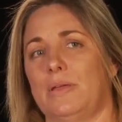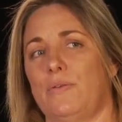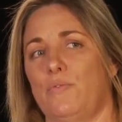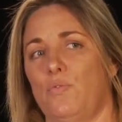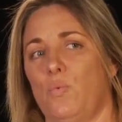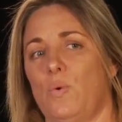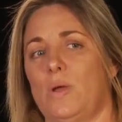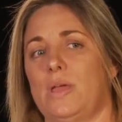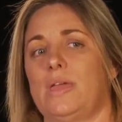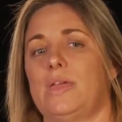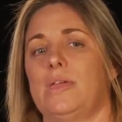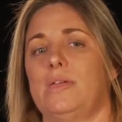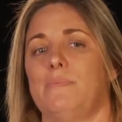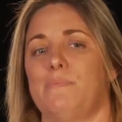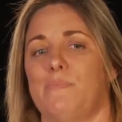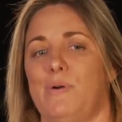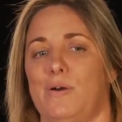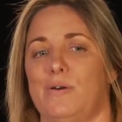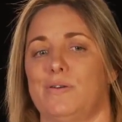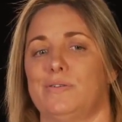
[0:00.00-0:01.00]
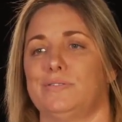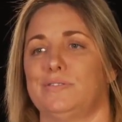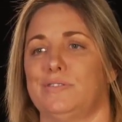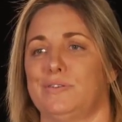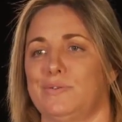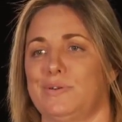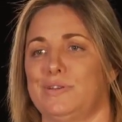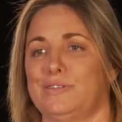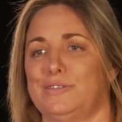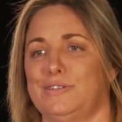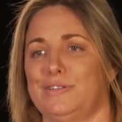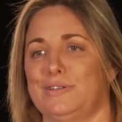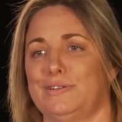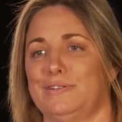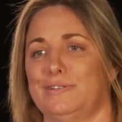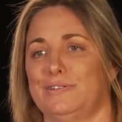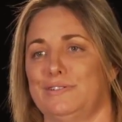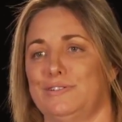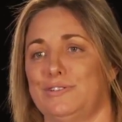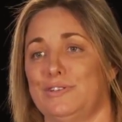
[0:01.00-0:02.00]
if we posed the
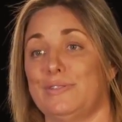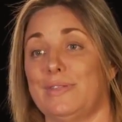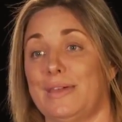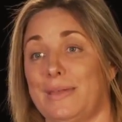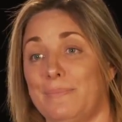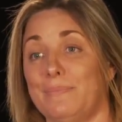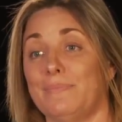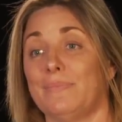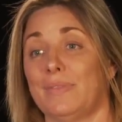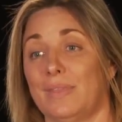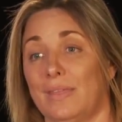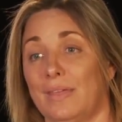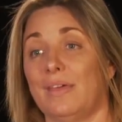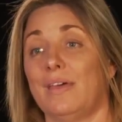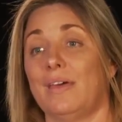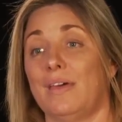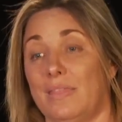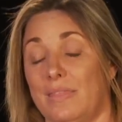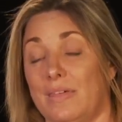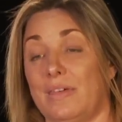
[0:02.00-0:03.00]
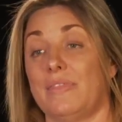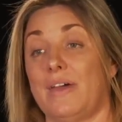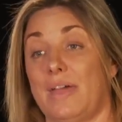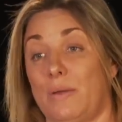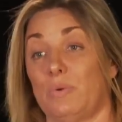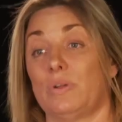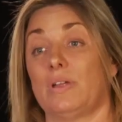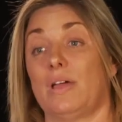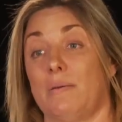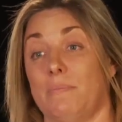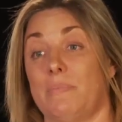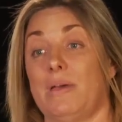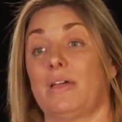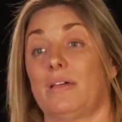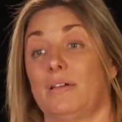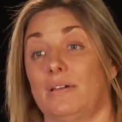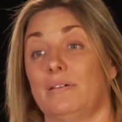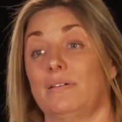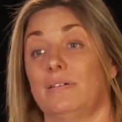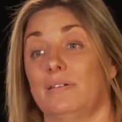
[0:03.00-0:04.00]
question to them, that they would come
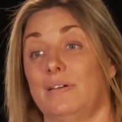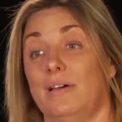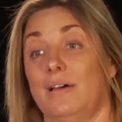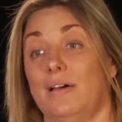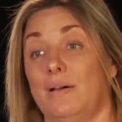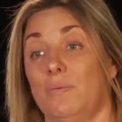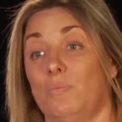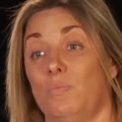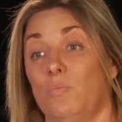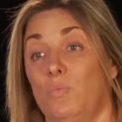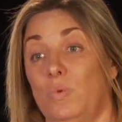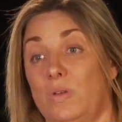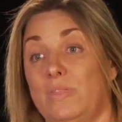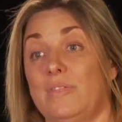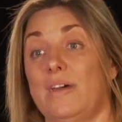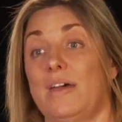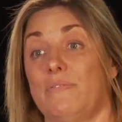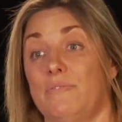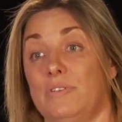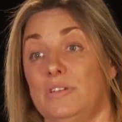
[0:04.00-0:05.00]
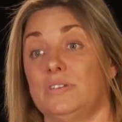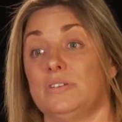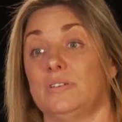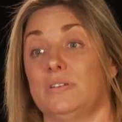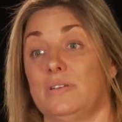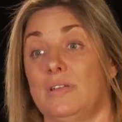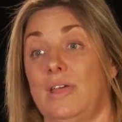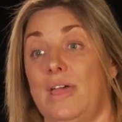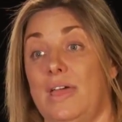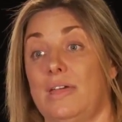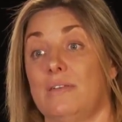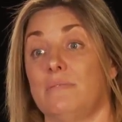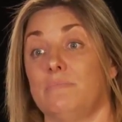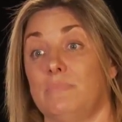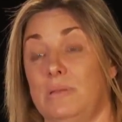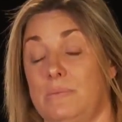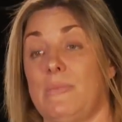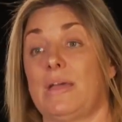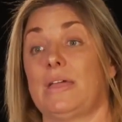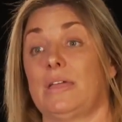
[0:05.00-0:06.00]
back with that vision
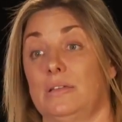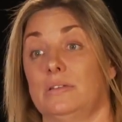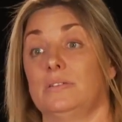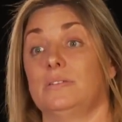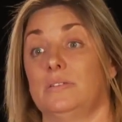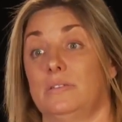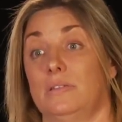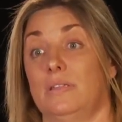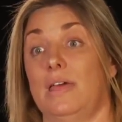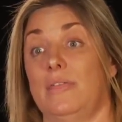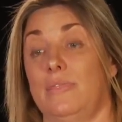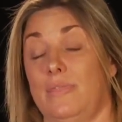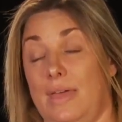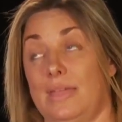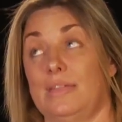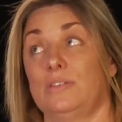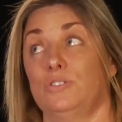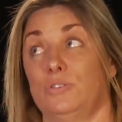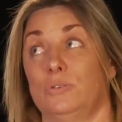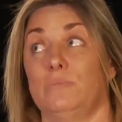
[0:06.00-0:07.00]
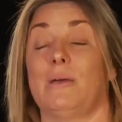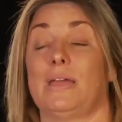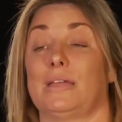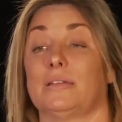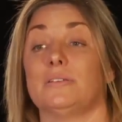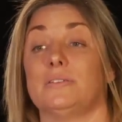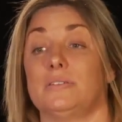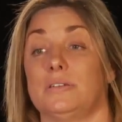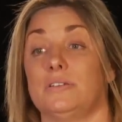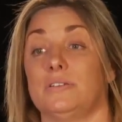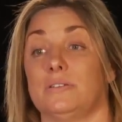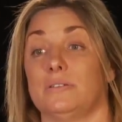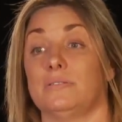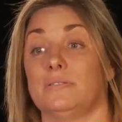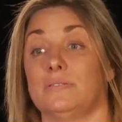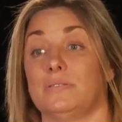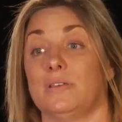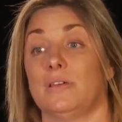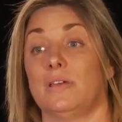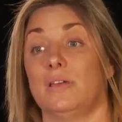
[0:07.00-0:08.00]
and be making, and they do make
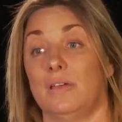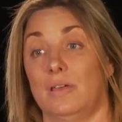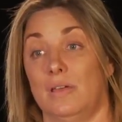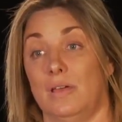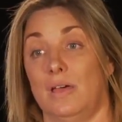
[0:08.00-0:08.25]
decisions